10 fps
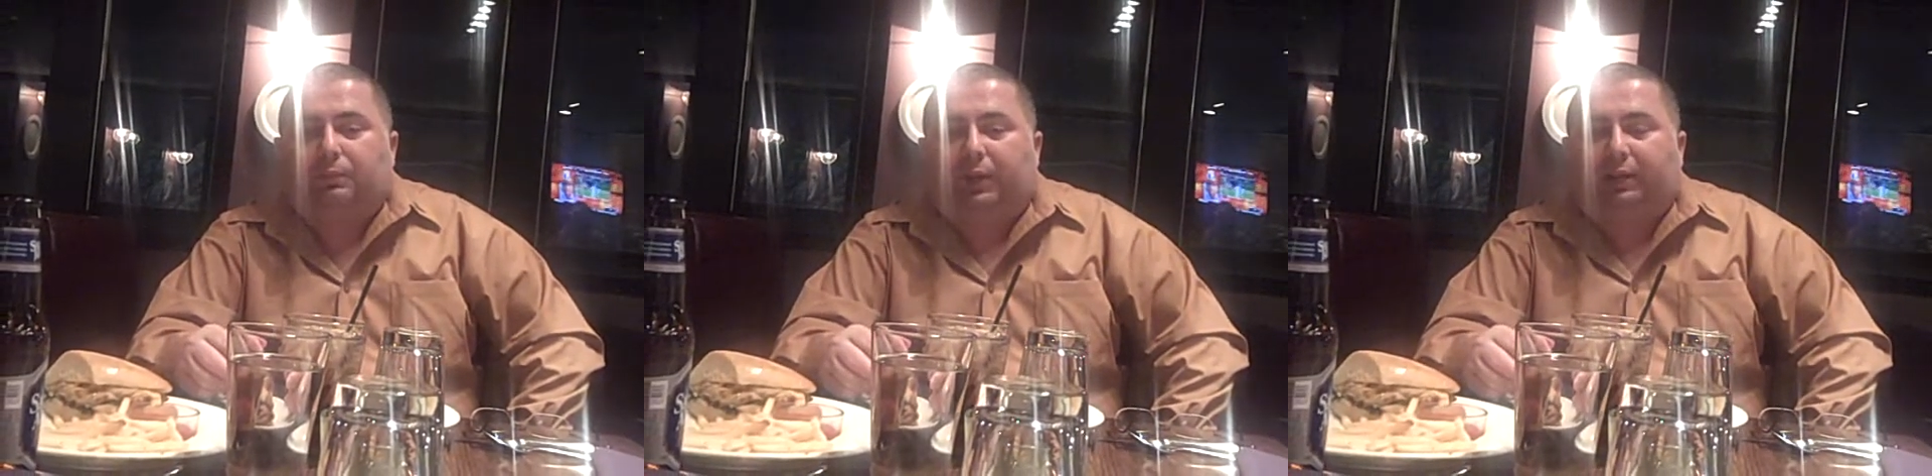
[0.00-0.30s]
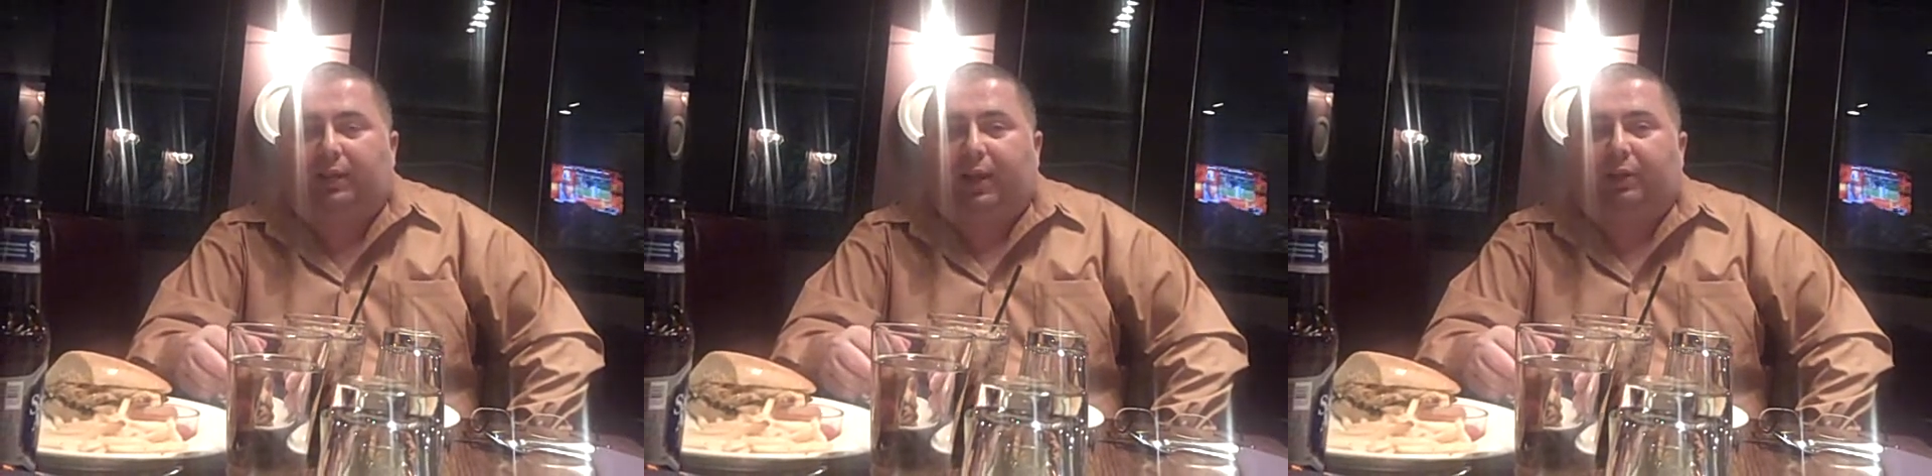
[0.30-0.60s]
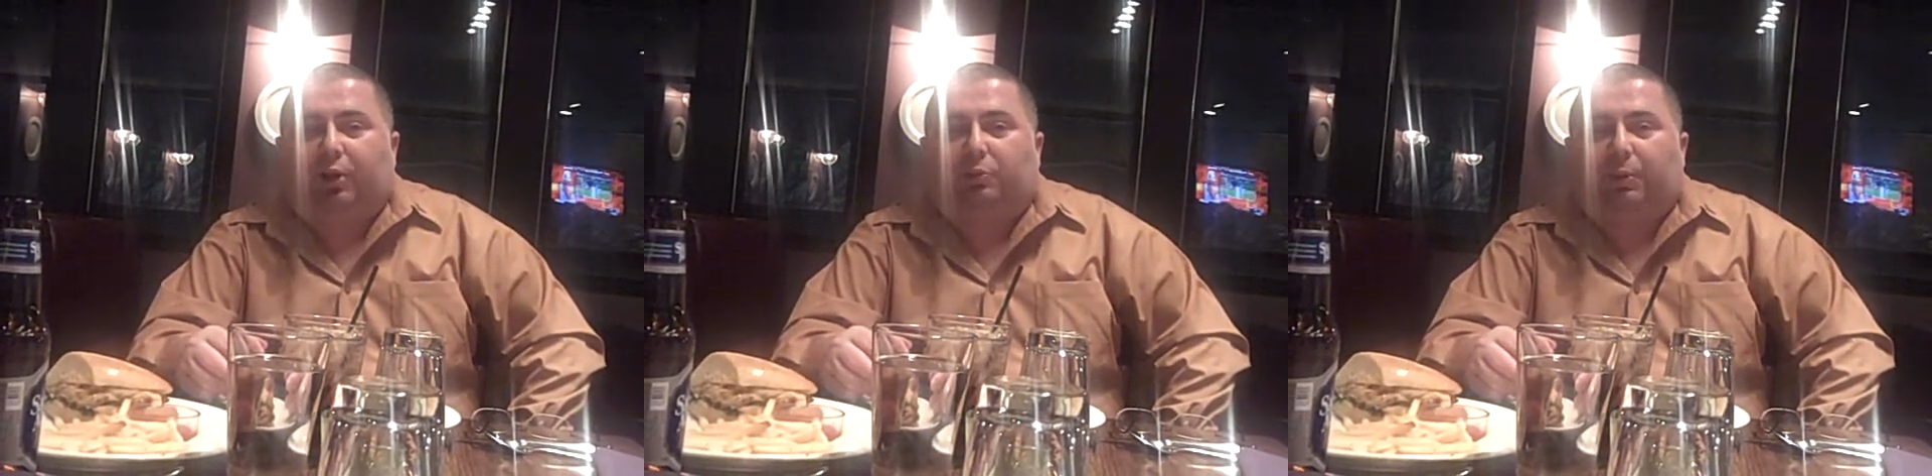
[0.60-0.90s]
They
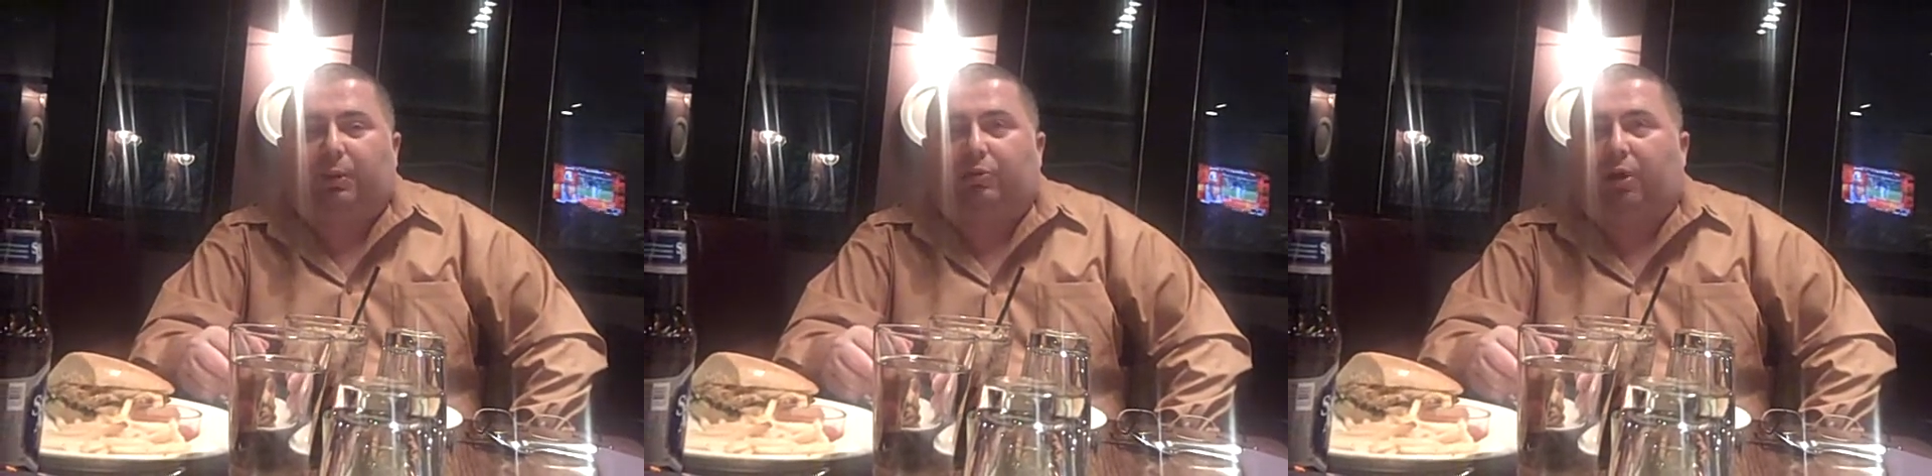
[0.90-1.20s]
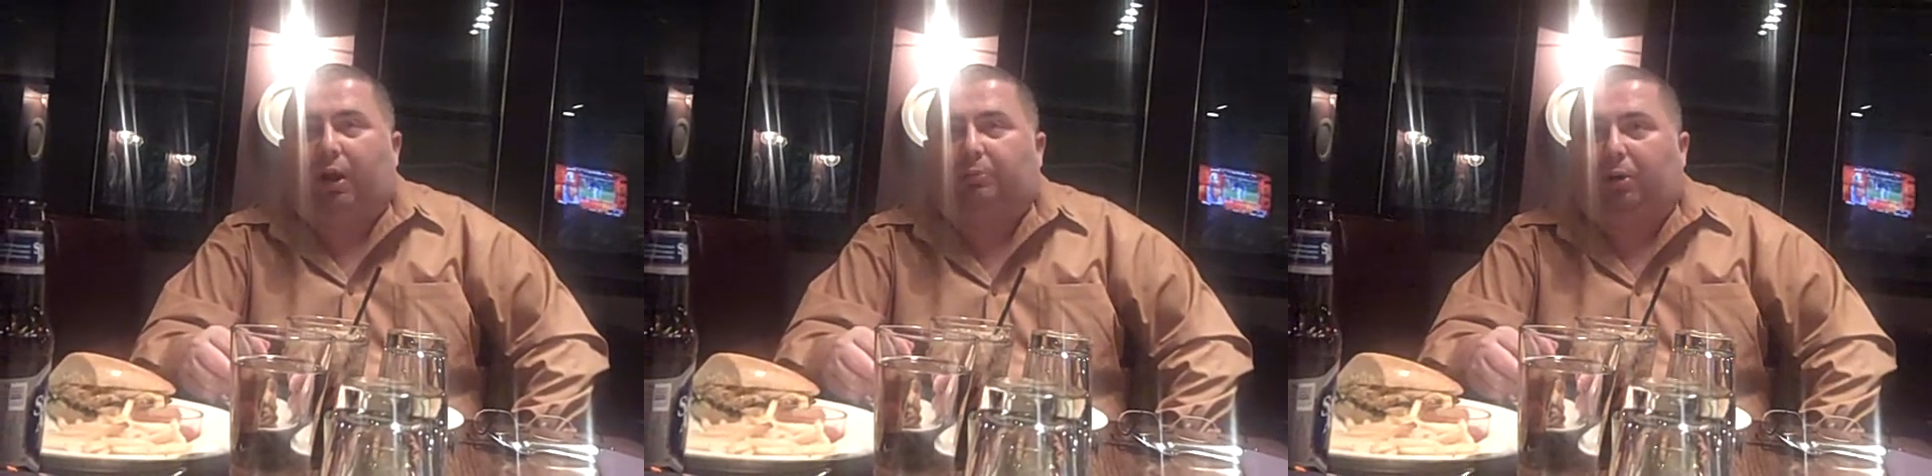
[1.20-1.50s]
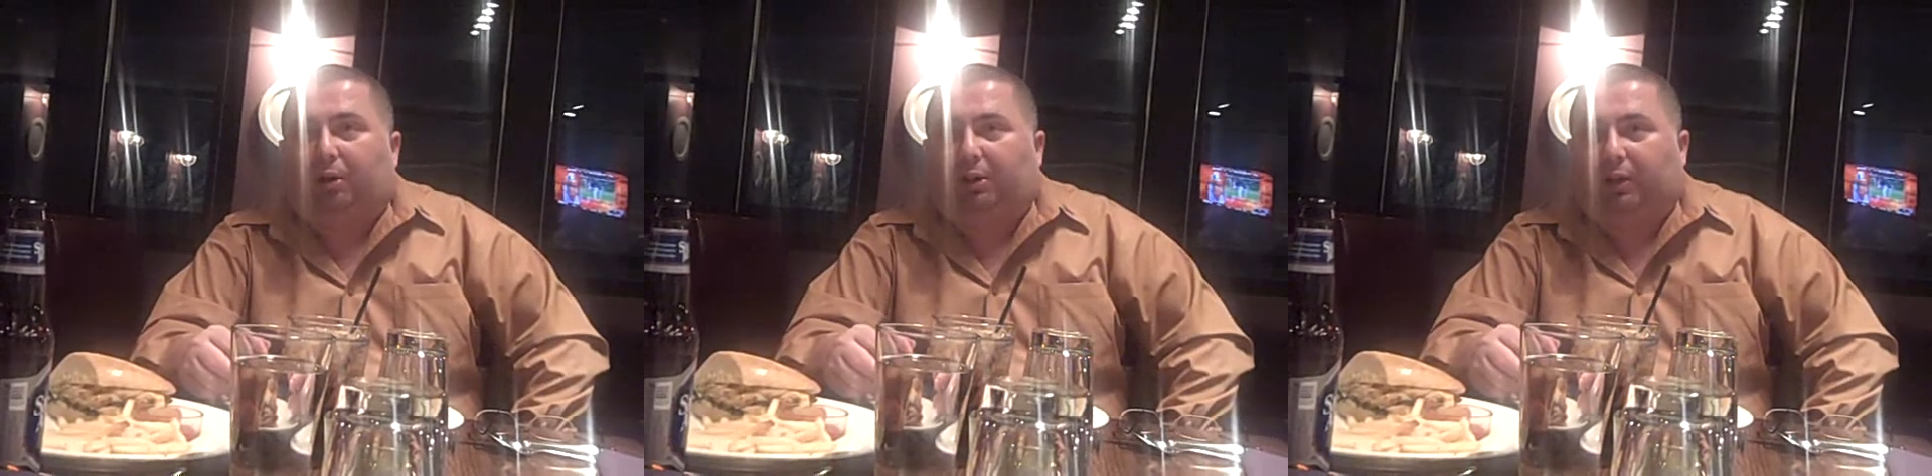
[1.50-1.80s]
diagnosed me with chronic
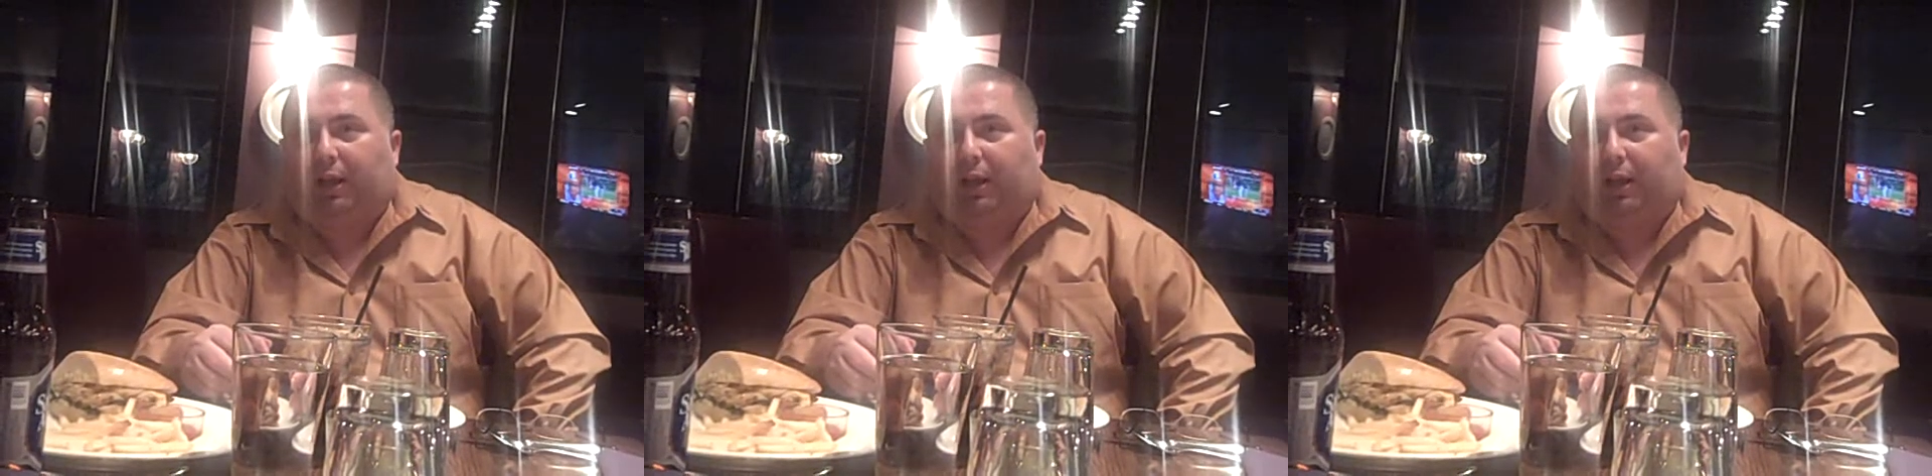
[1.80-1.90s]
bronchial